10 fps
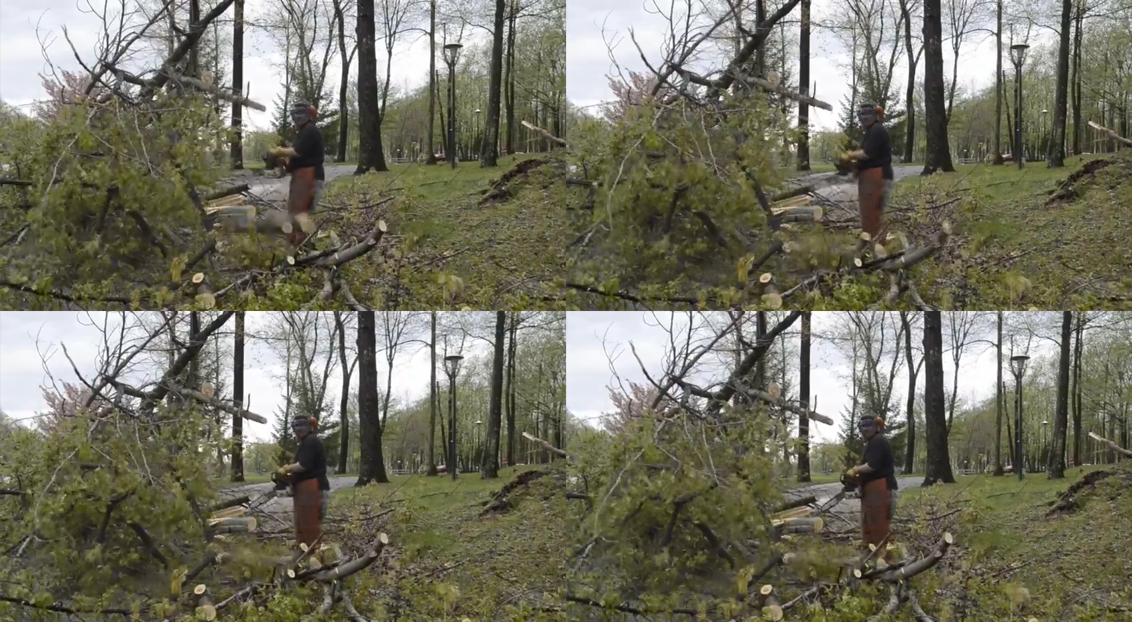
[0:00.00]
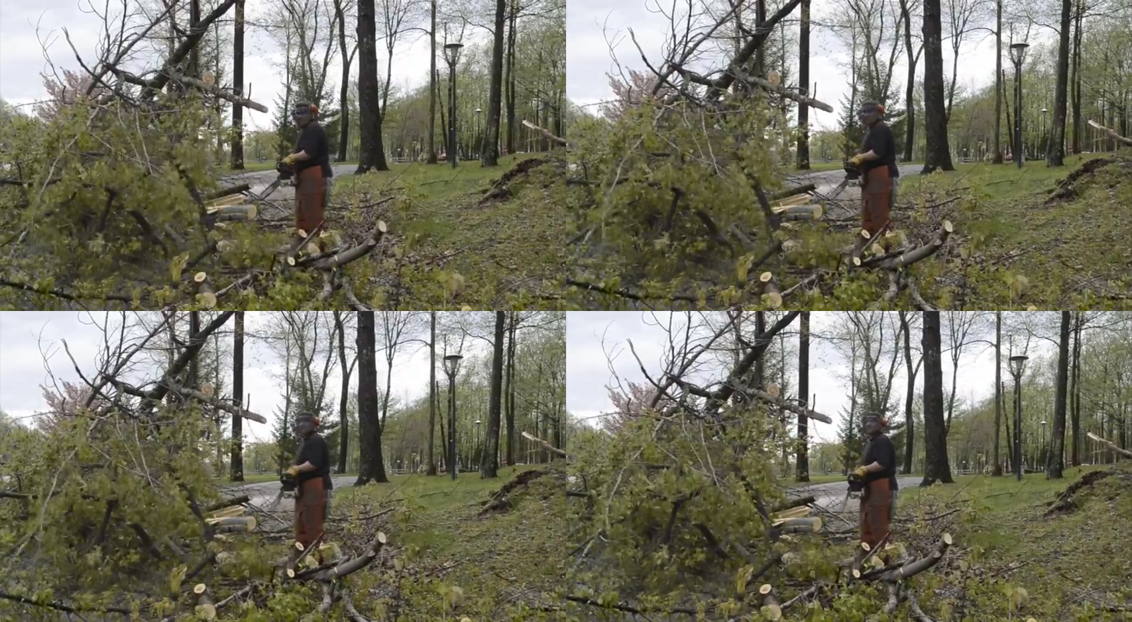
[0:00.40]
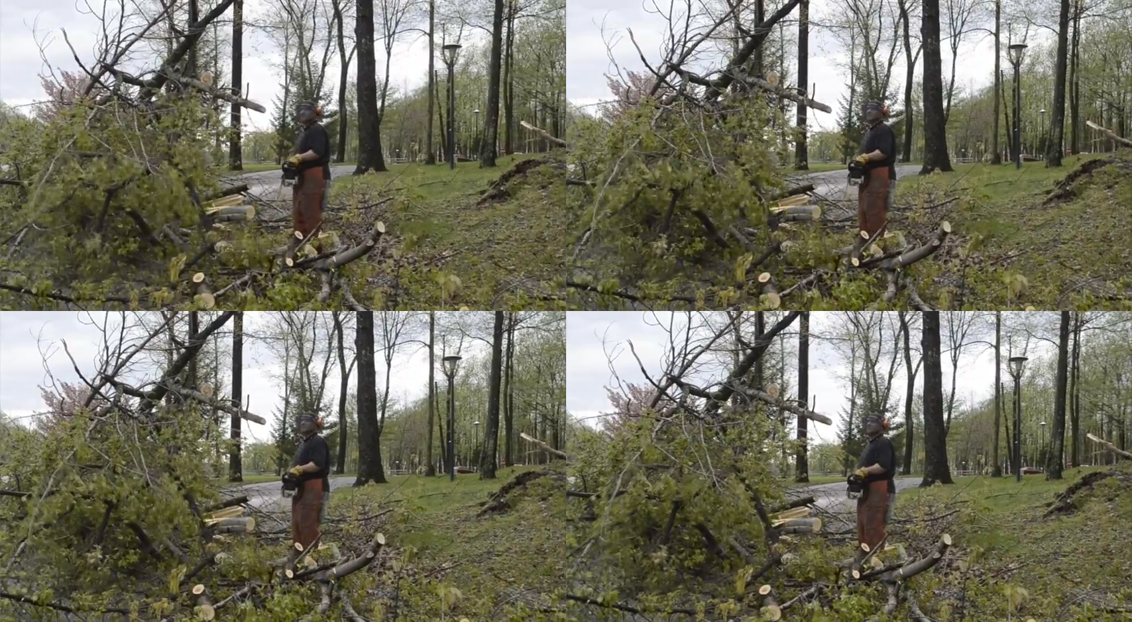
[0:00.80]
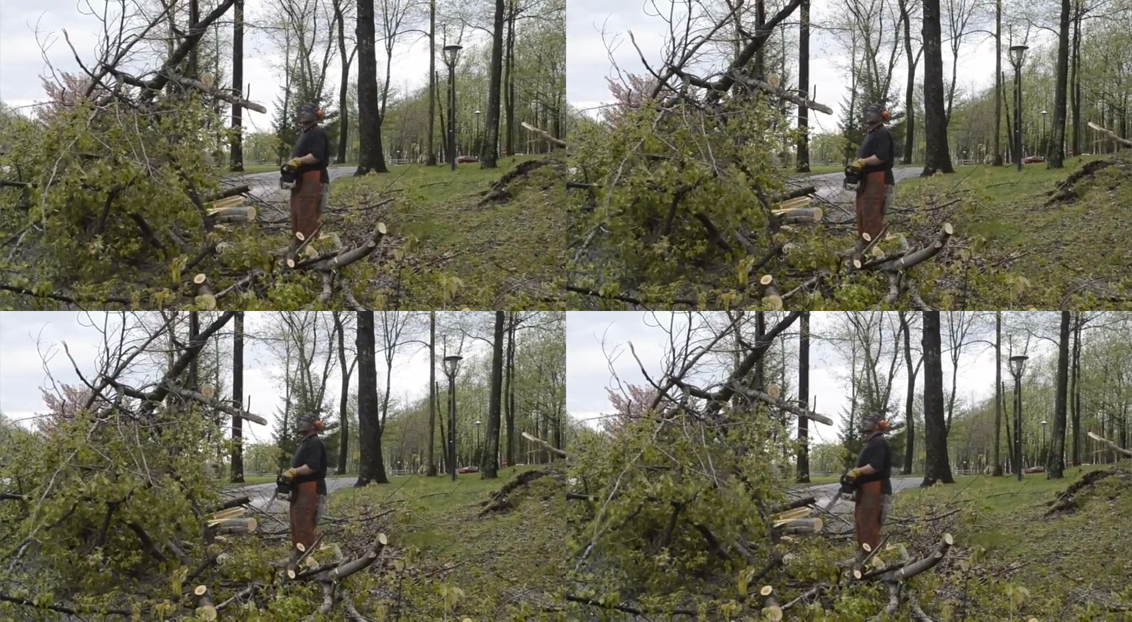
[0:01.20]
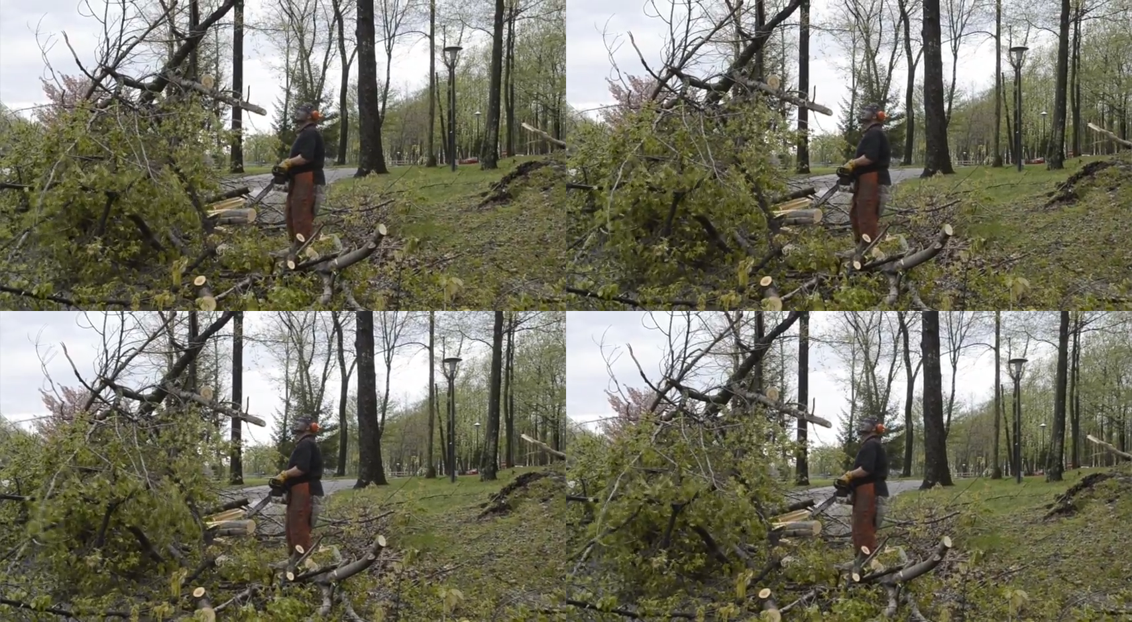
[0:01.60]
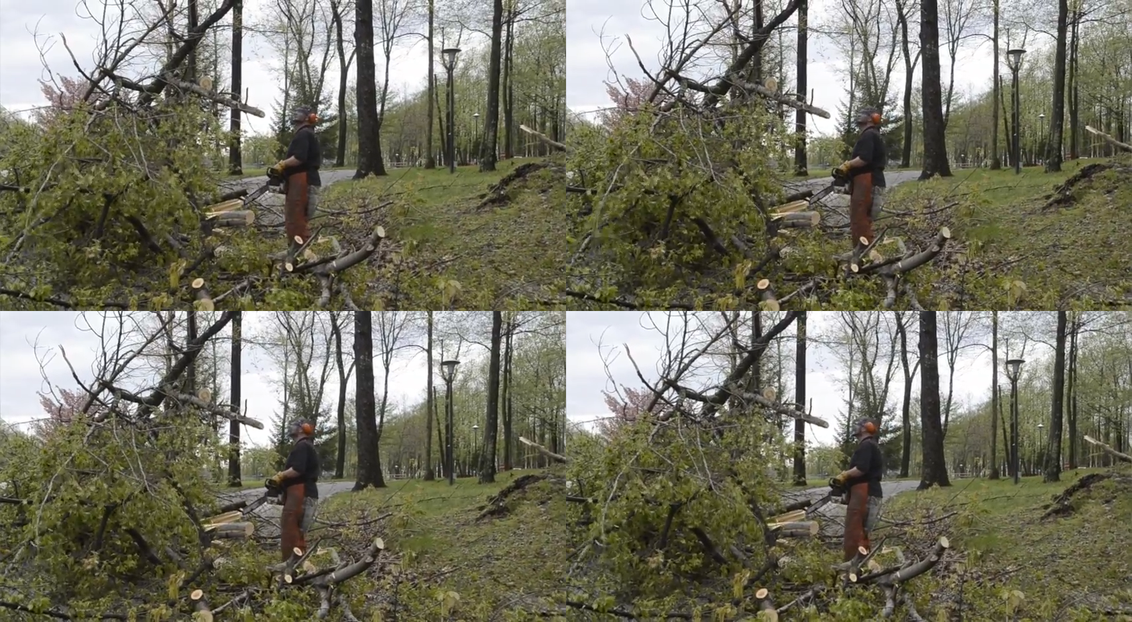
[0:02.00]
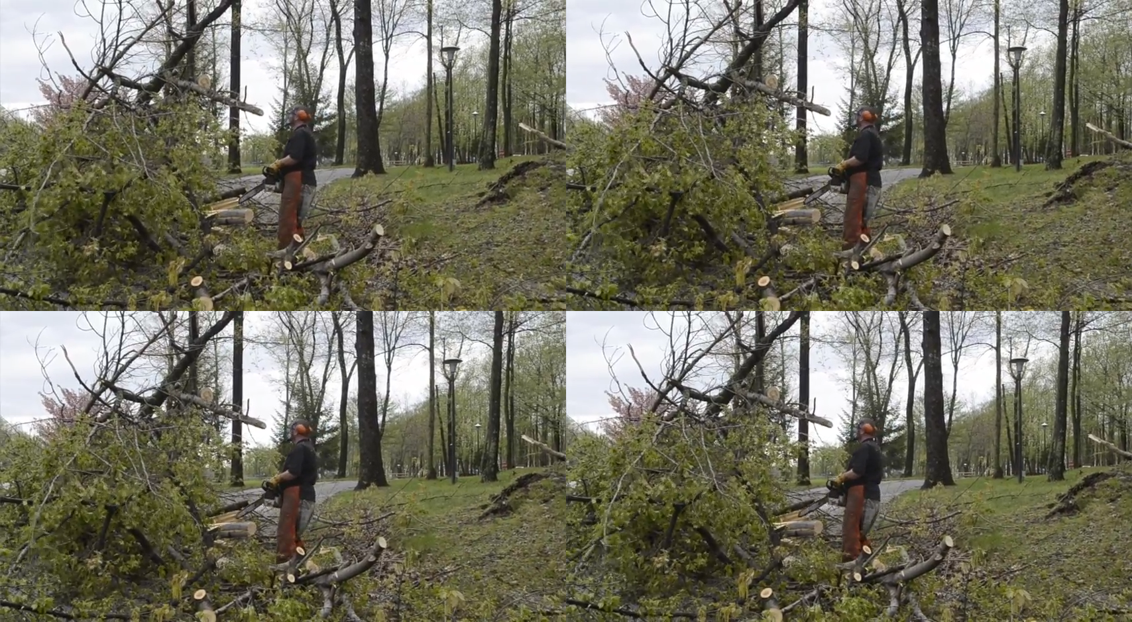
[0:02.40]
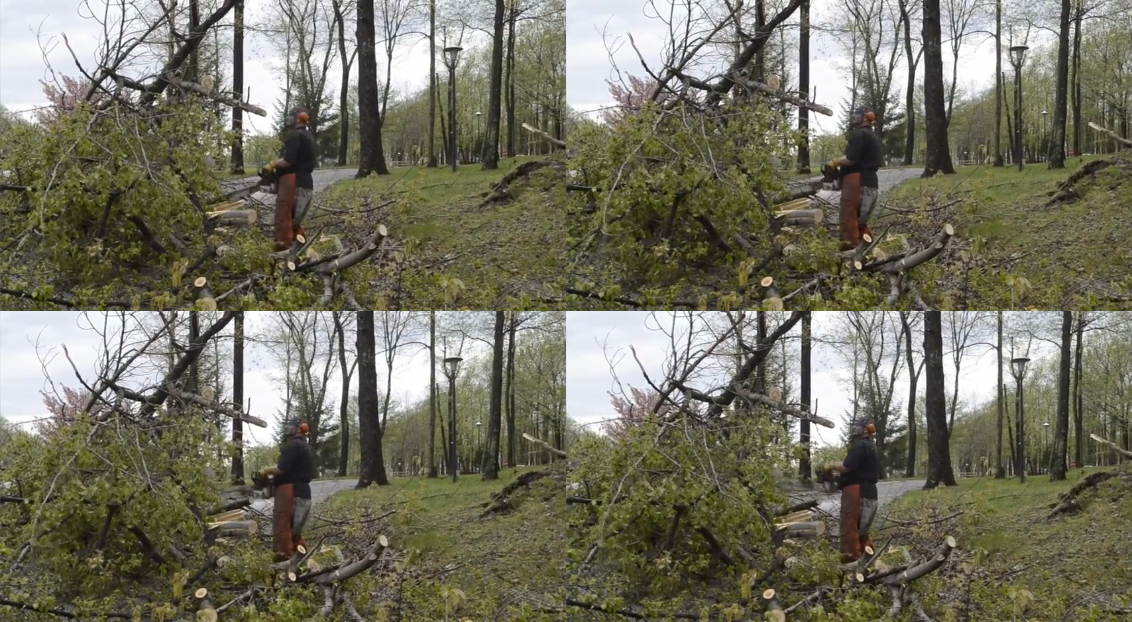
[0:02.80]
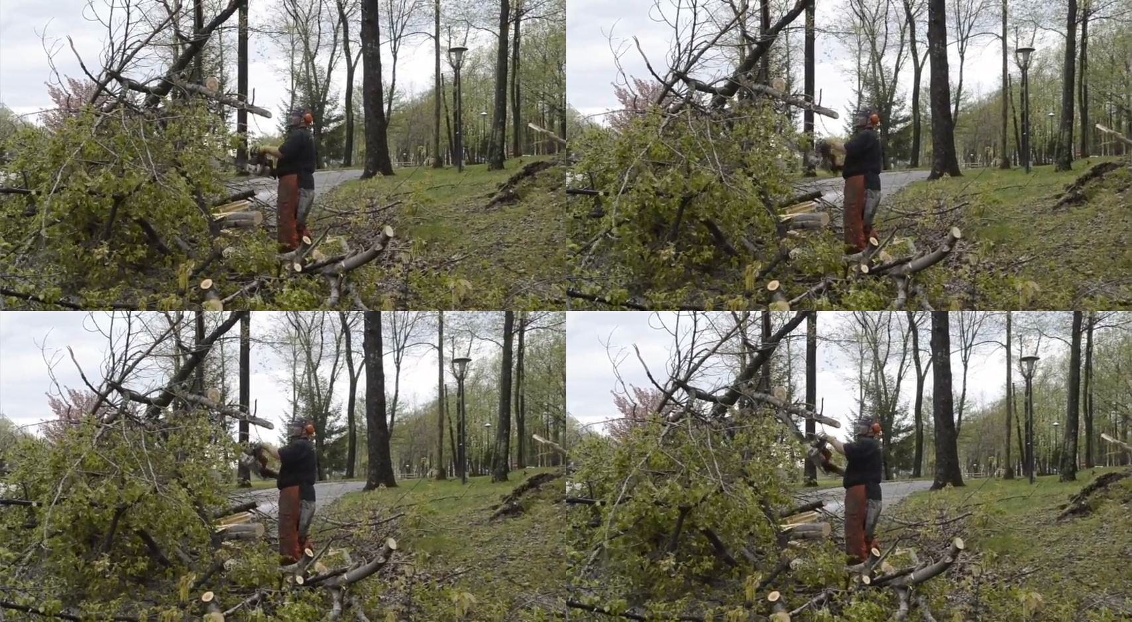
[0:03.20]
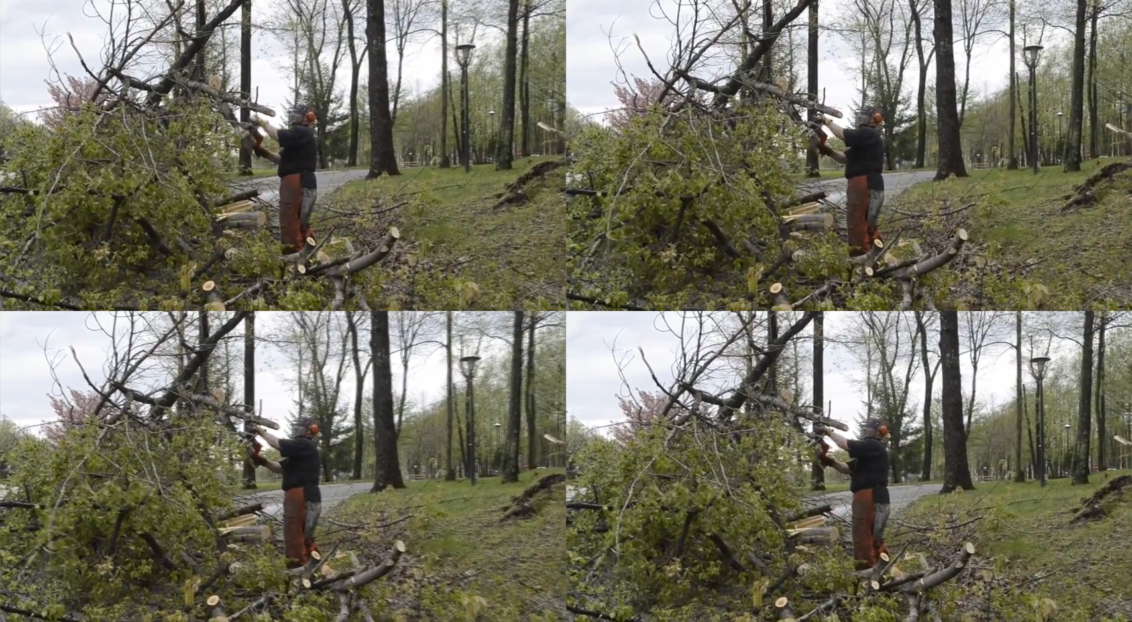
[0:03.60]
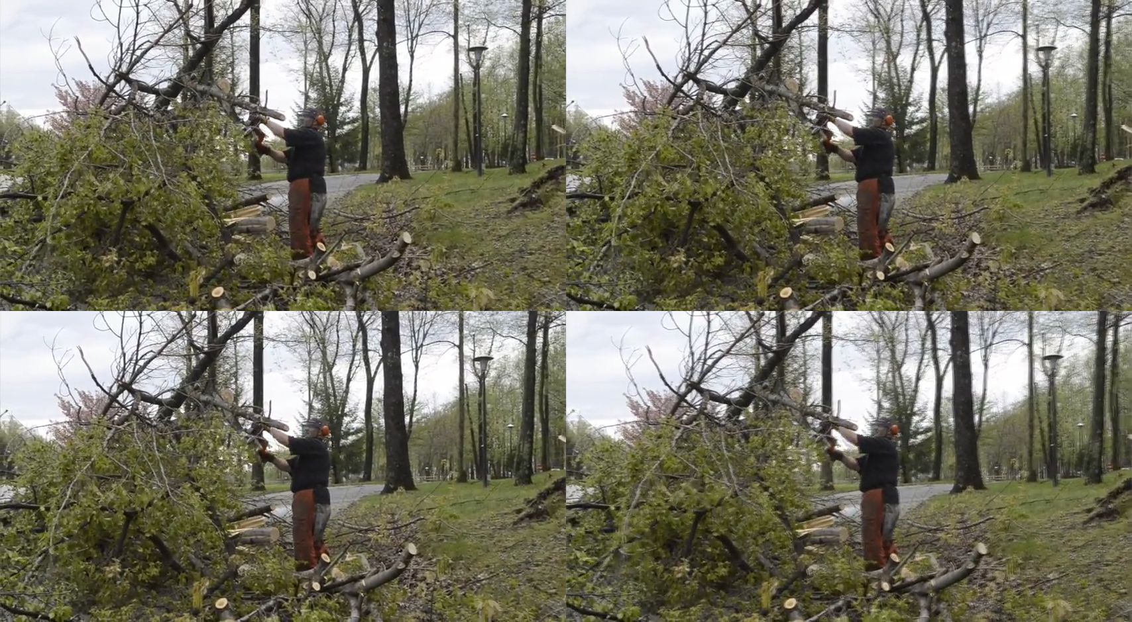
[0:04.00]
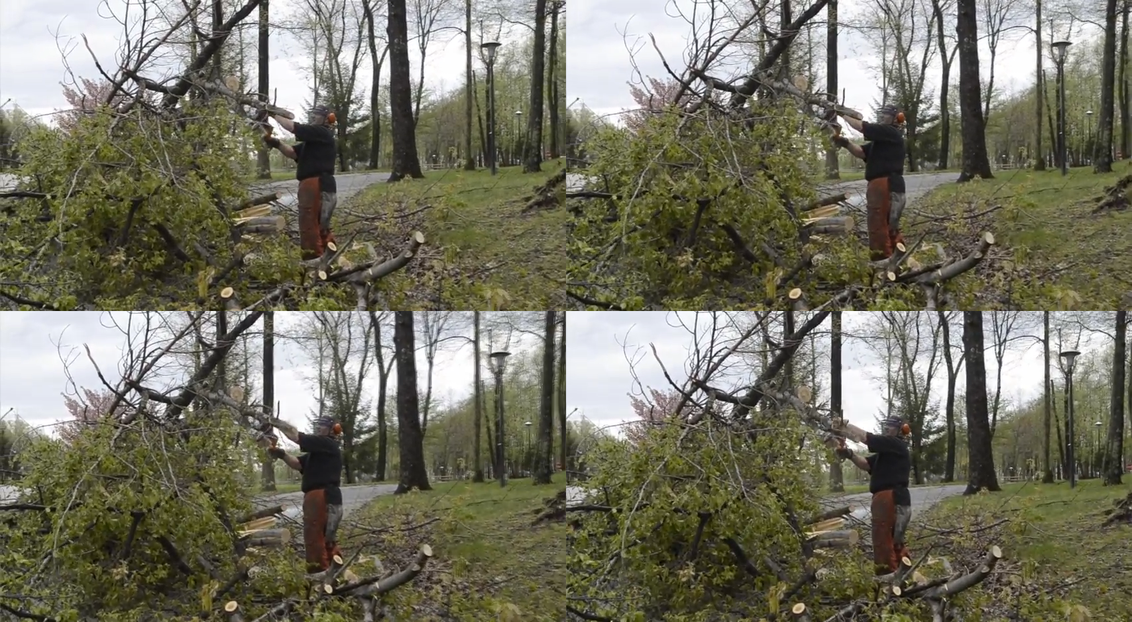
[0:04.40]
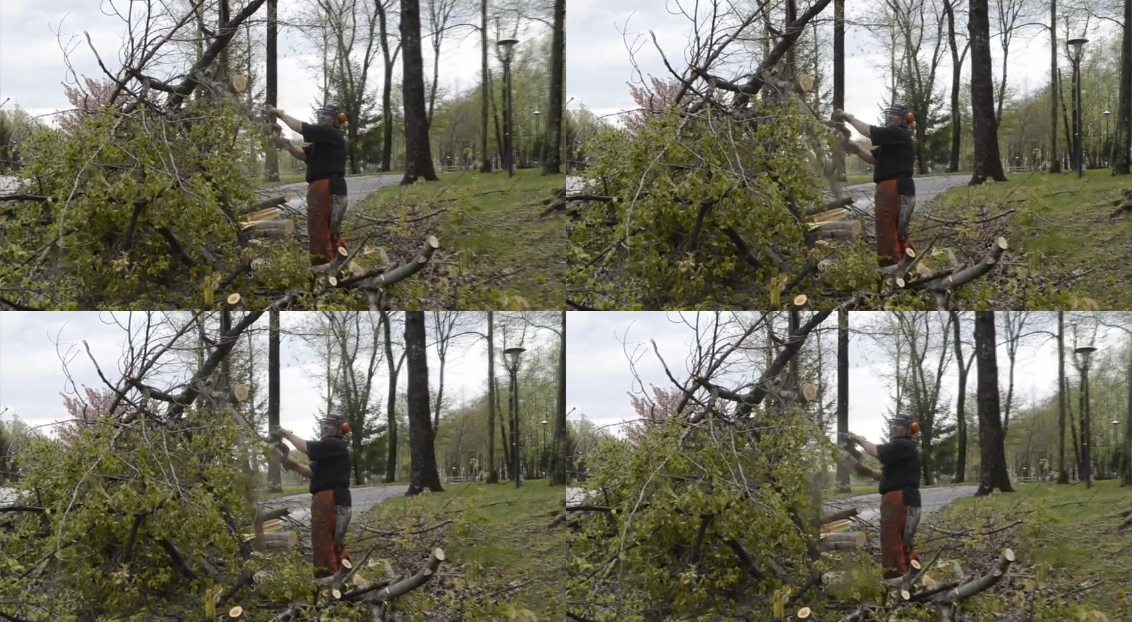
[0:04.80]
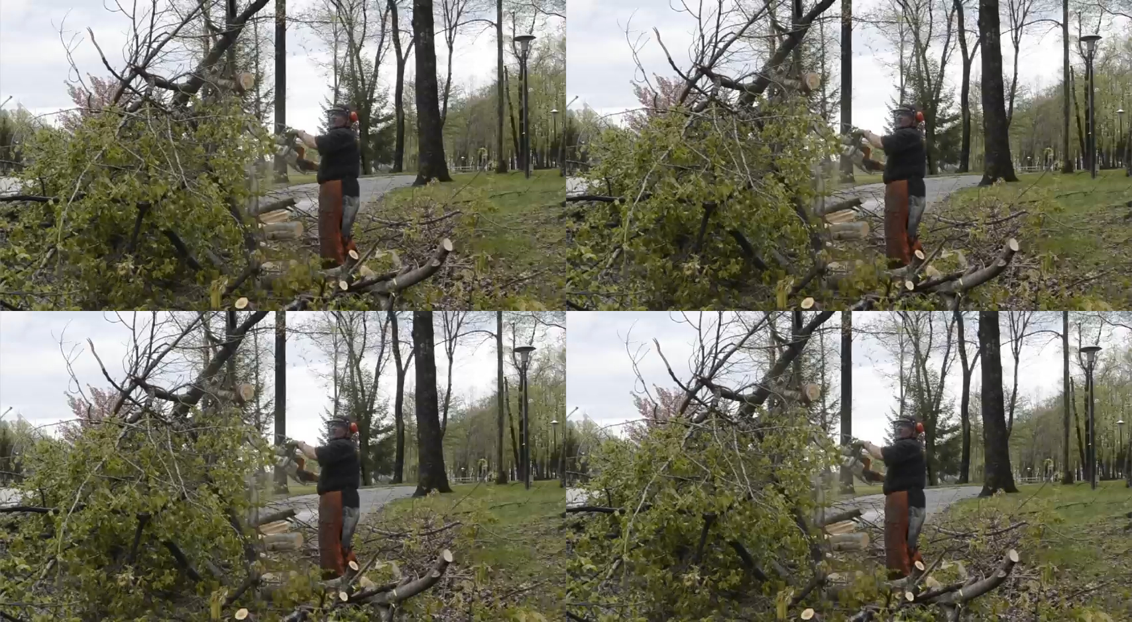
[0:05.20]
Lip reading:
[unreadable: no face in view]